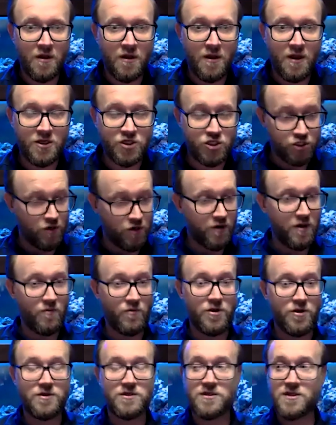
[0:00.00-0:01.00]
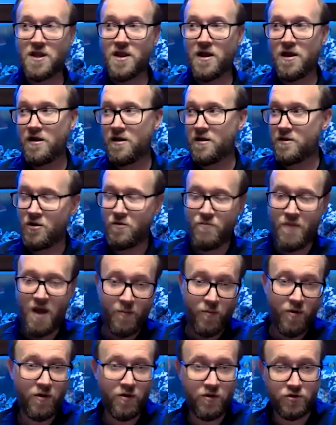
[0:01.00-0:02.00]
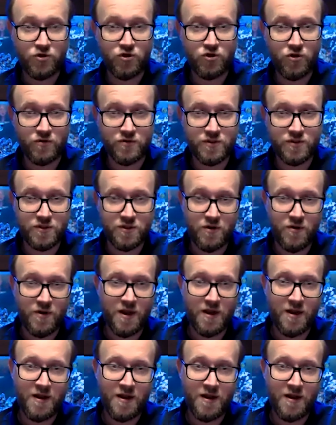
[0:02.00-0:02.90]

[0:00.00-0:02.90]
It's shocking when you see it and you map our controls to it,